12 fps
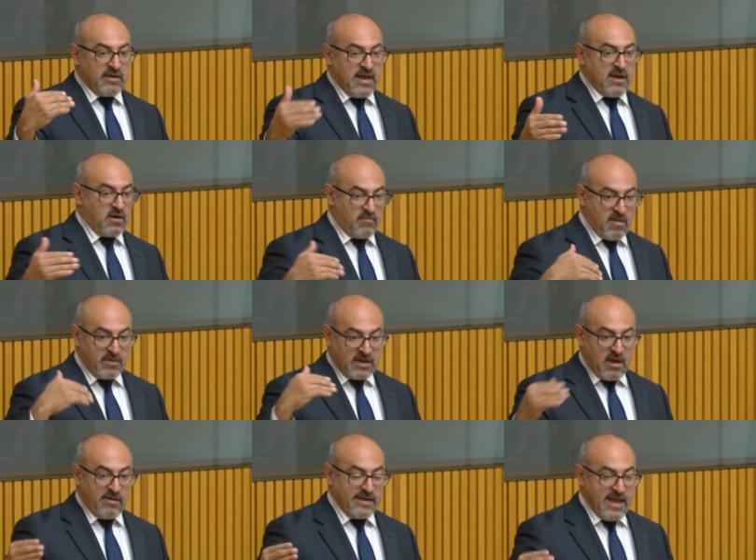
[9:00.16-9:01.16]
out, I remember
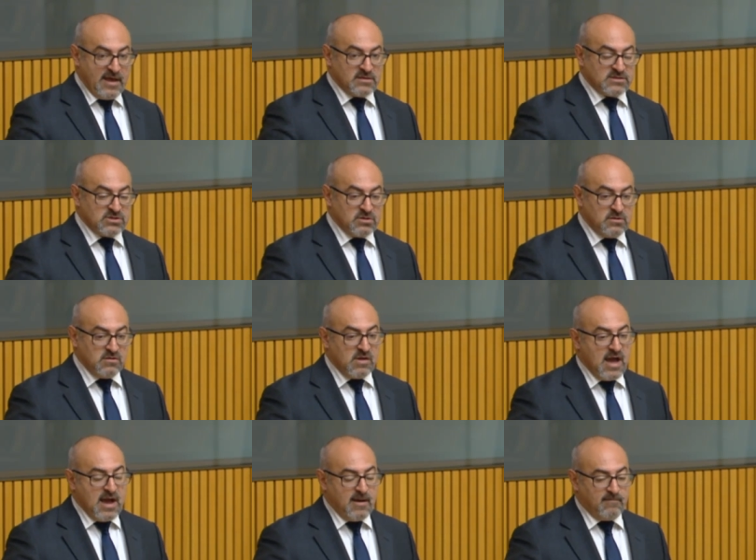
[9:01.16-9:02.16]
going out to
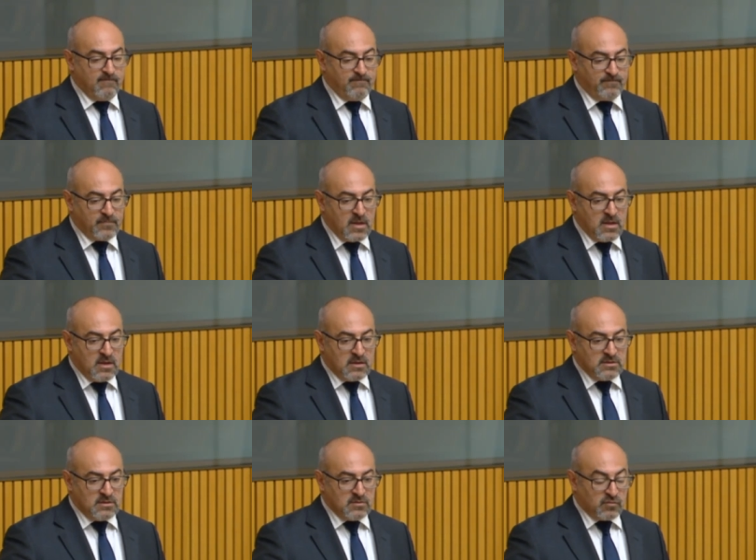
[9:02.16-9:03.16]

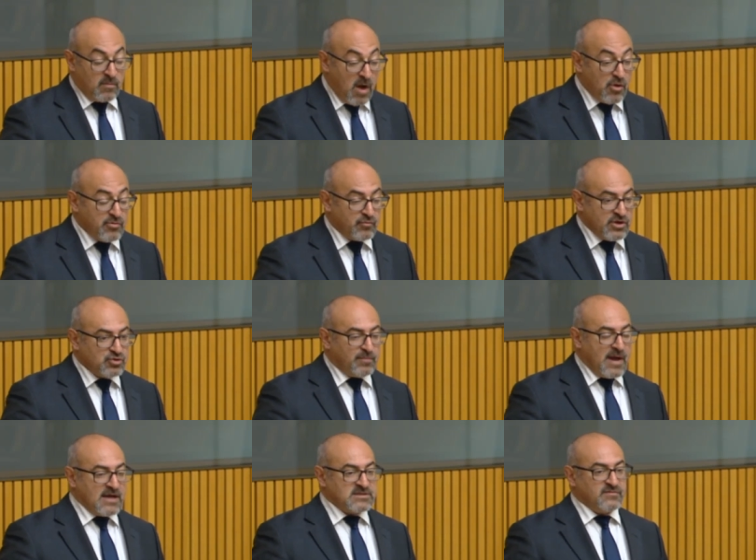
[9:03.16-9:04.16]
the remote and regional
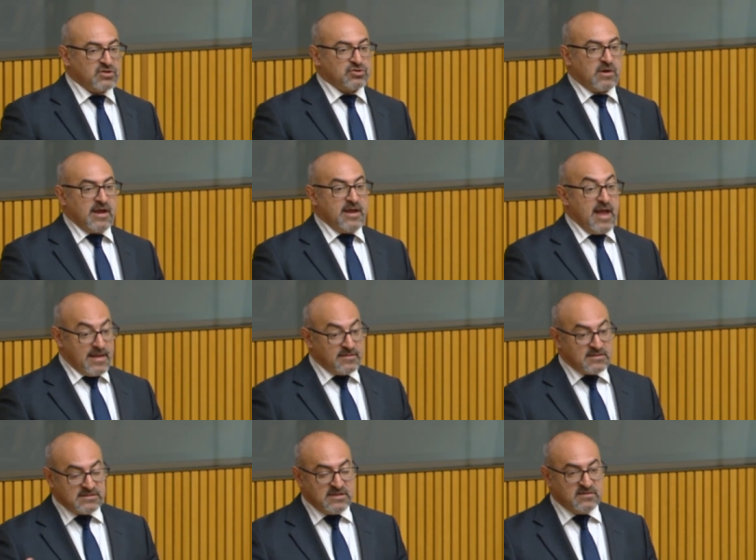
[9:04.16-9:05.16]
parts of Australia and the
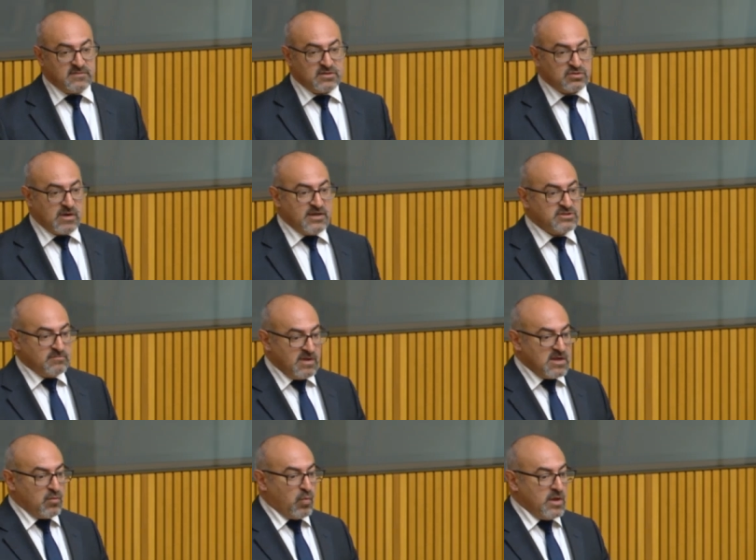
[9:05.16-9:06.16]
cities of Australia to
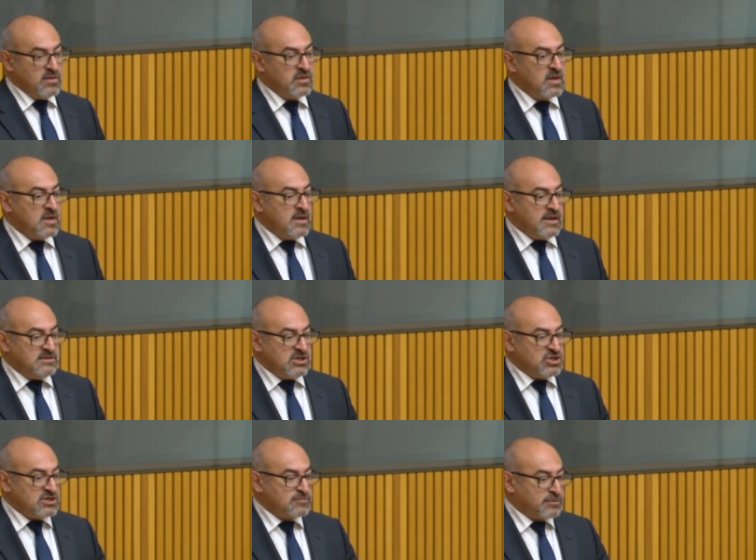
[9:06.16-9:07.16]
meet with
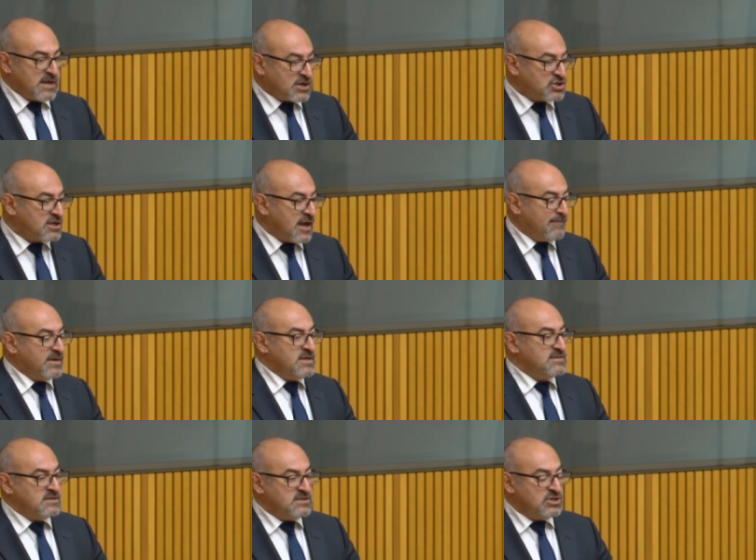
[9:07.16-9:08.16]
Indigenous production
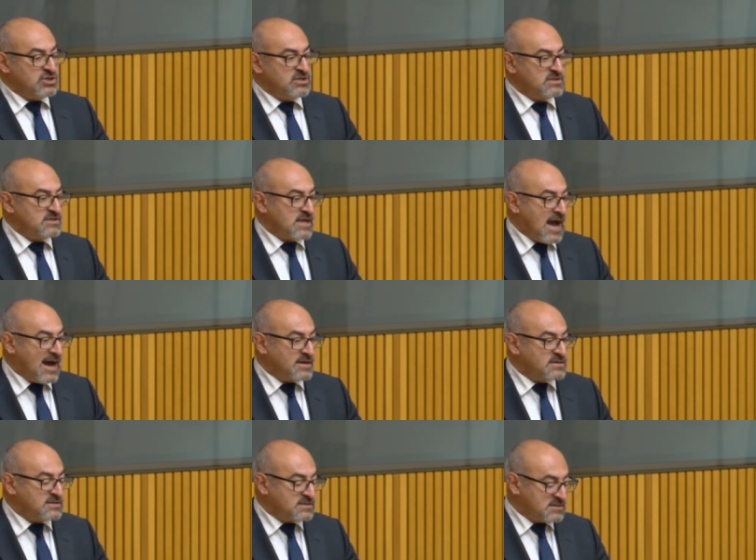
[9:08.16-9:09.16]
companies, Indigenous
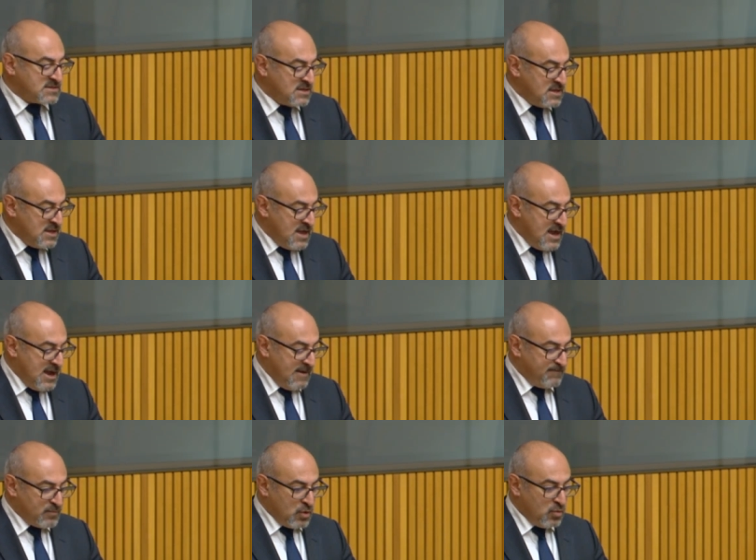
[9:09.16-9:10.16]
artists
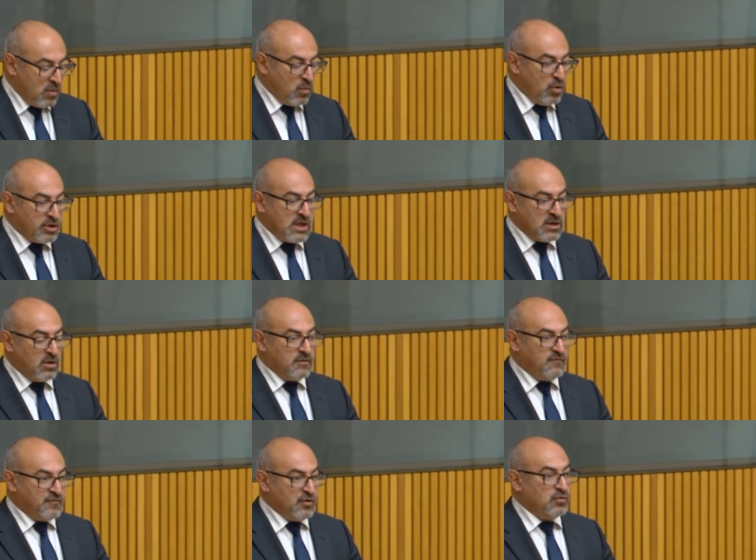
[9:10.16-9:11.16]
who were working on
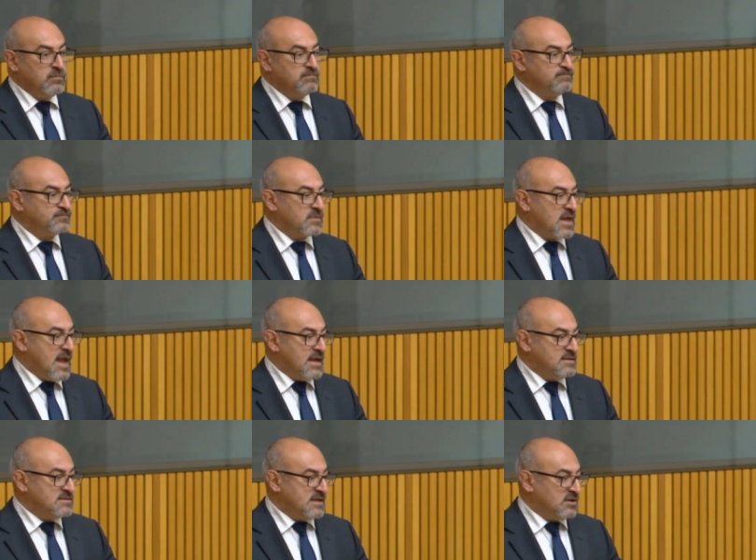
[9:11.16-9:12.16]
film
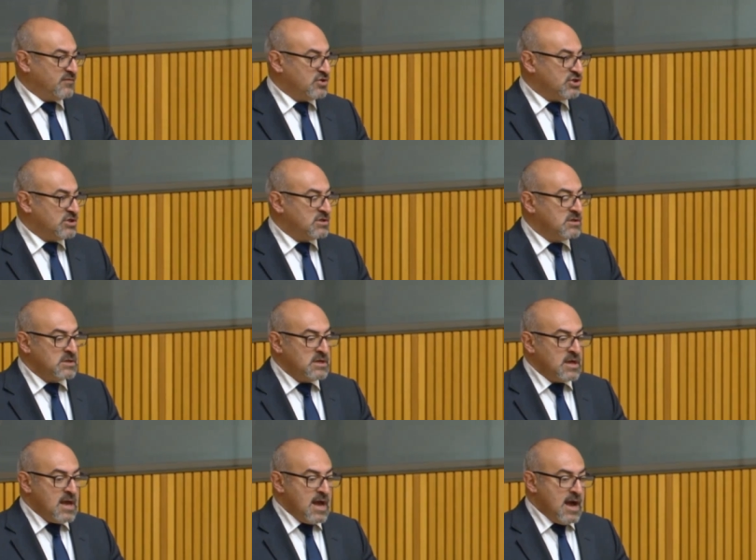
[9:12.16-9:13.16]
and television,
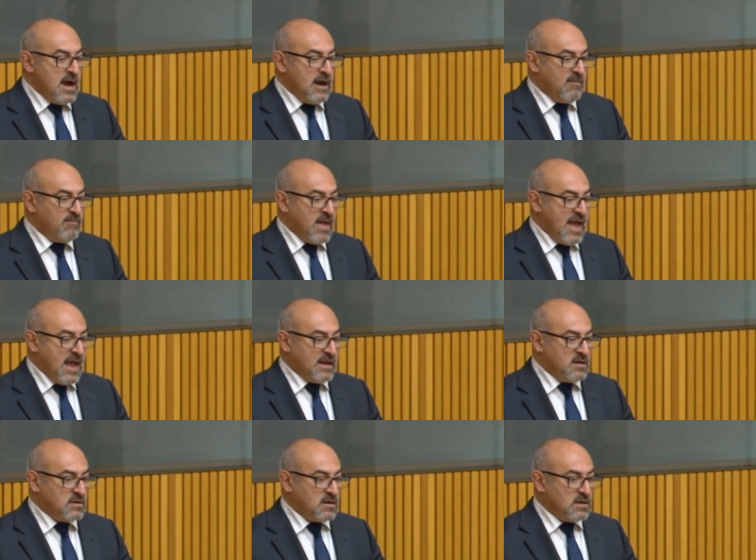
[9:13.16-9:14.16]
and